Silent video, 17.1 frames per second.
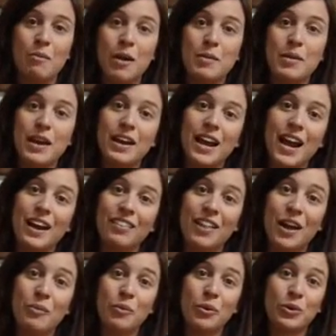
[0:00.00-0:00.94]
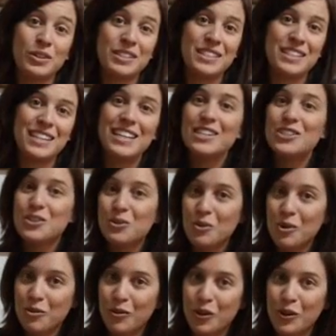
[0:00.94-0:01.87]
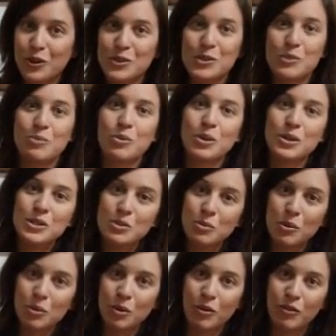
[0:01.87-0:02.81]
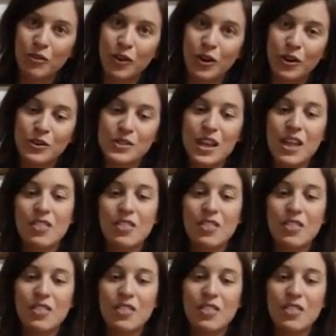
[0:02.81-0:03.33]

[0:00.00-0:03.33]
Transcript: maybe I got a lot more teacher referrals and principal referrals,